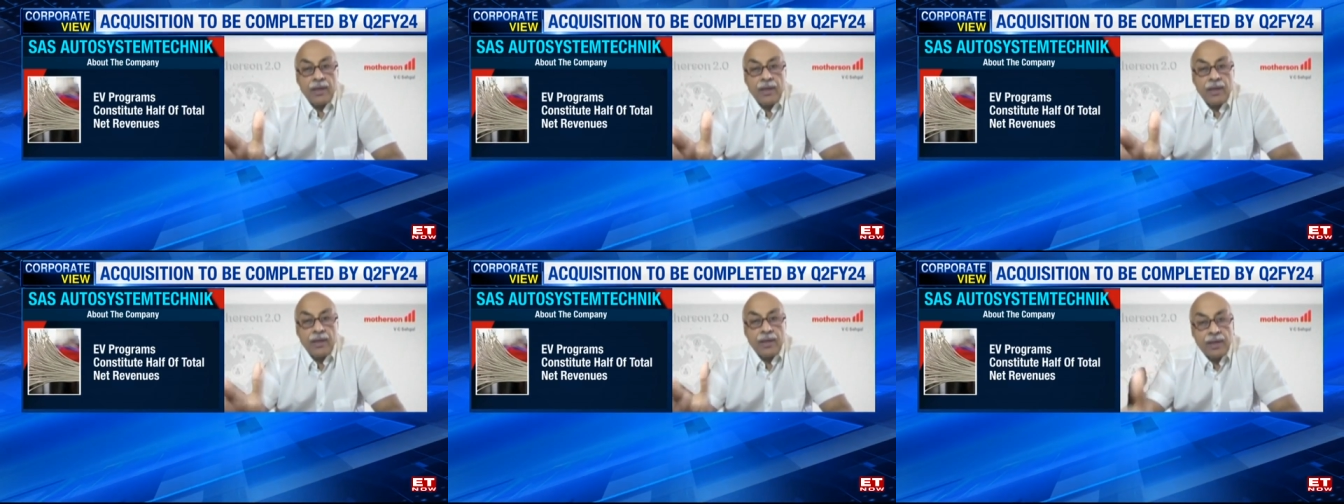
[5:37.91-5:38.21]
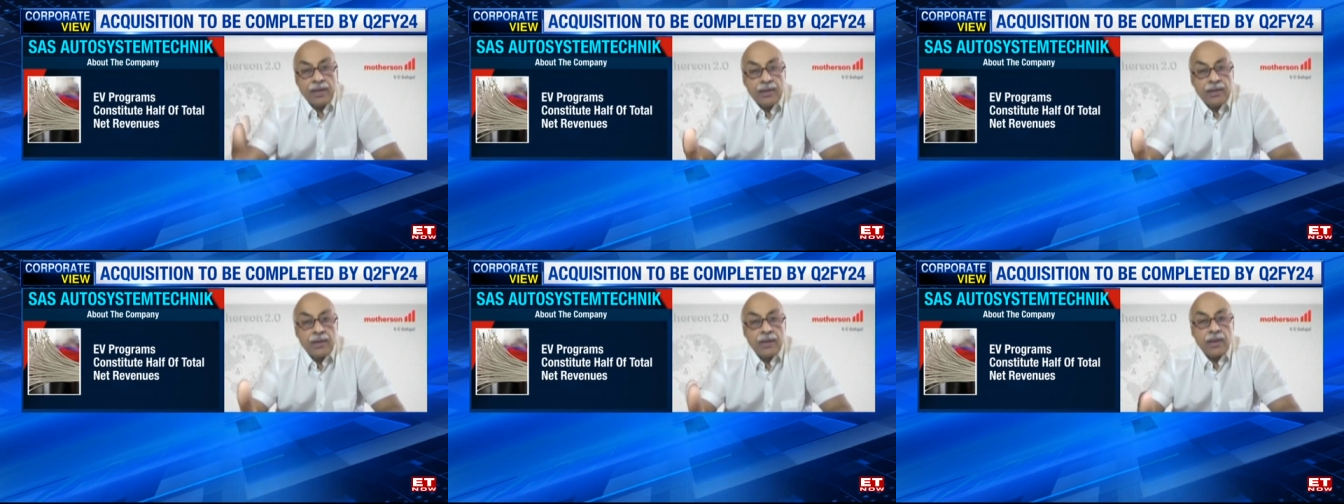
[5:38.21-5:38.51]

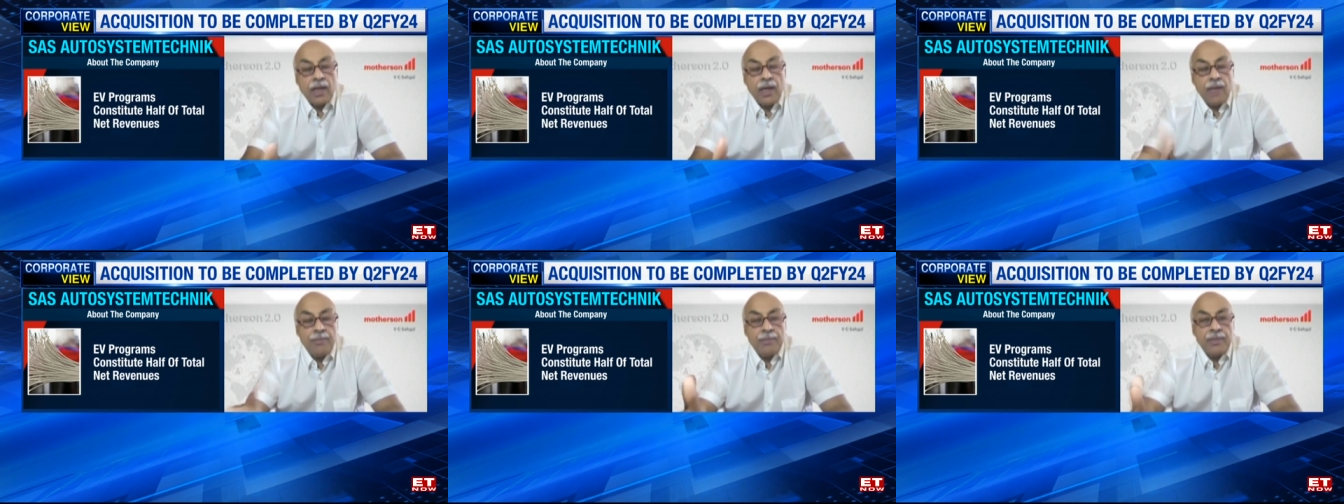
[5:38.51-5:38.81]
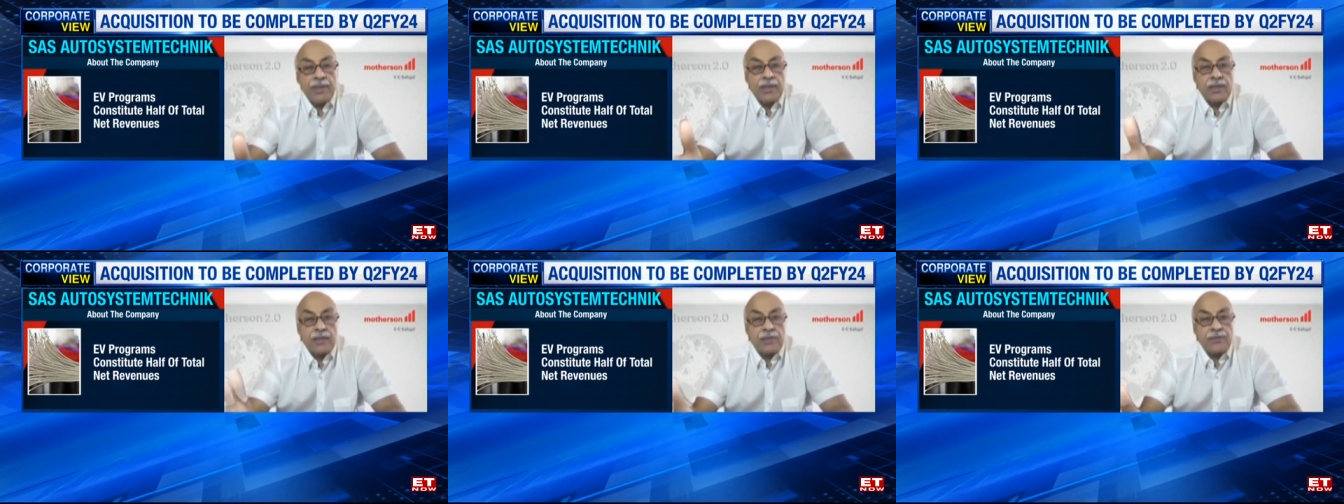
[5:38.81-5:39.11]
in the car
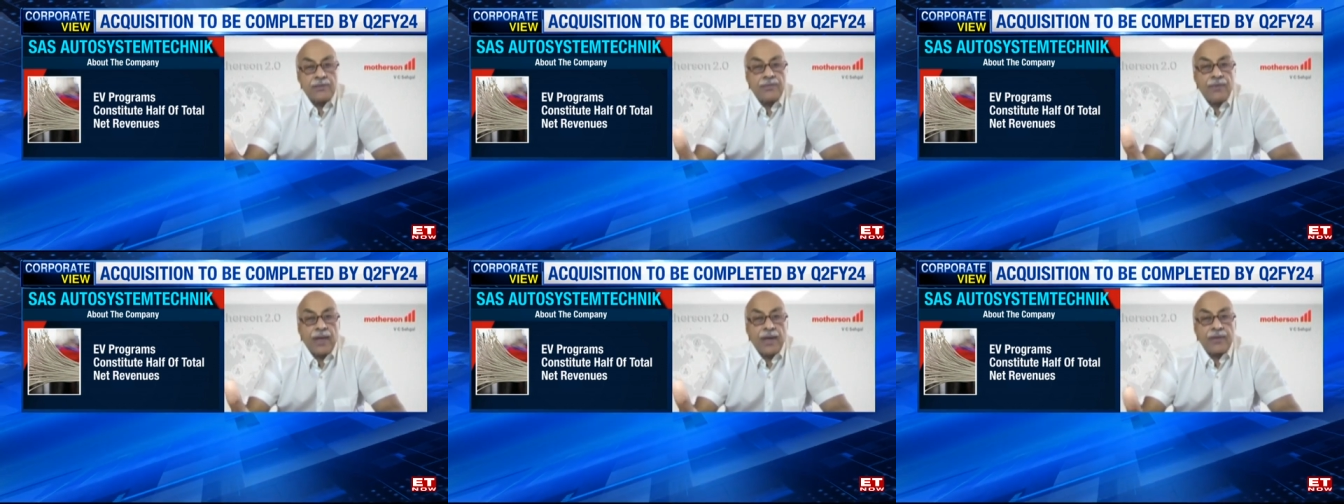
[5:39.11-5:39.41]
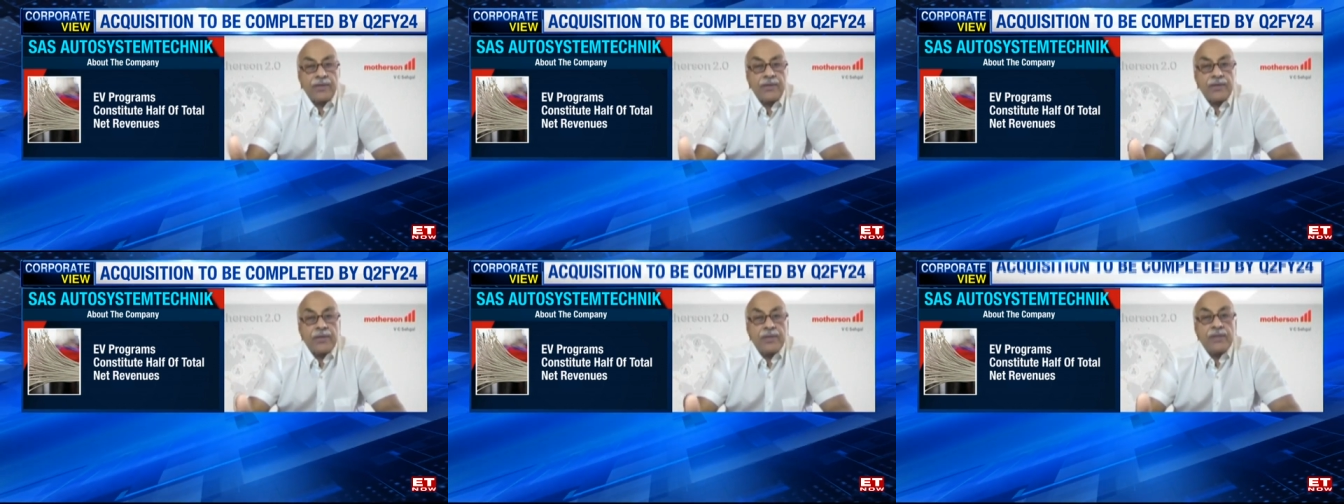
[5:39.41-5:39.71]
maker's
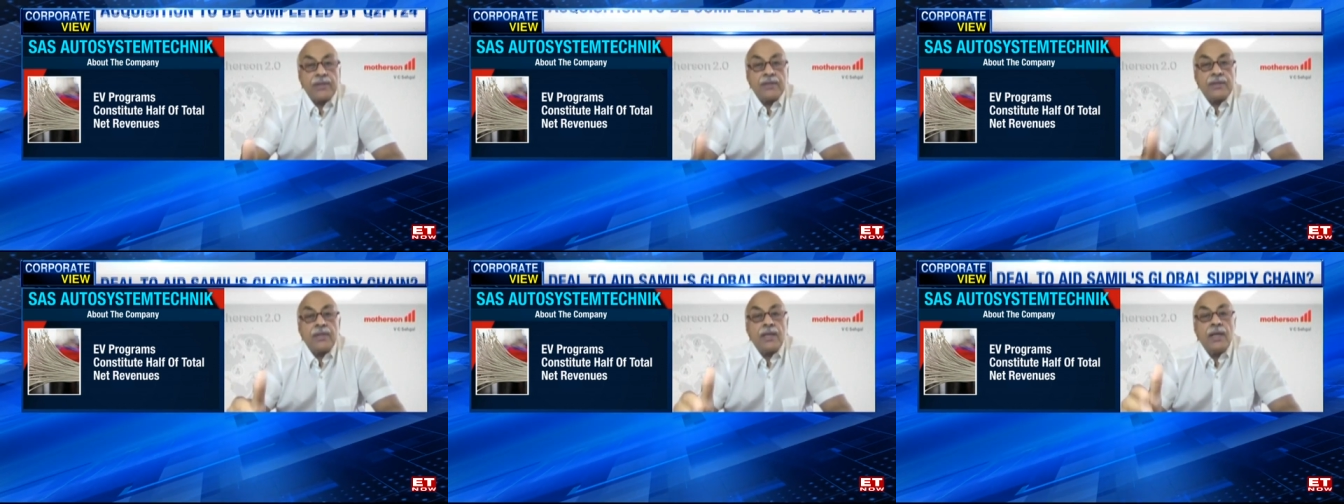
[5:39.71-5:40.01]
factory